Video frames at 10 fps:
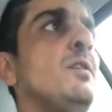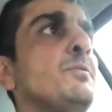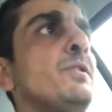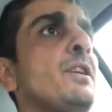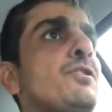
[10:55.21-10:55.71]

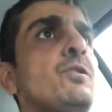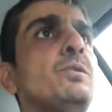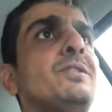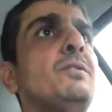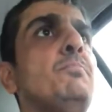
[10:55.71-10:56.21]
So that
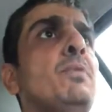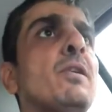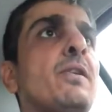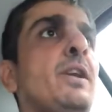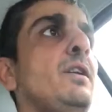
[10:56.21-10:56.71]
shows
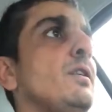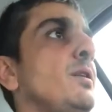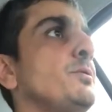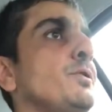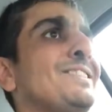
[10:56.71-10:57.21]
stability.
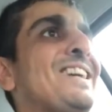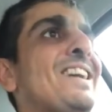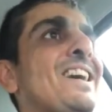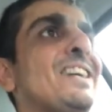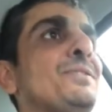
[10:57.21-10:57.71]
So it's not
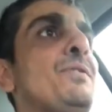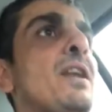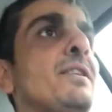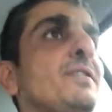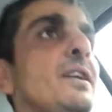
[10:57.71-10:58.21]
as
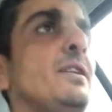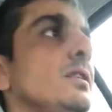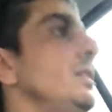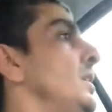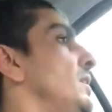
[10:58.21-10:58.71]
volatile.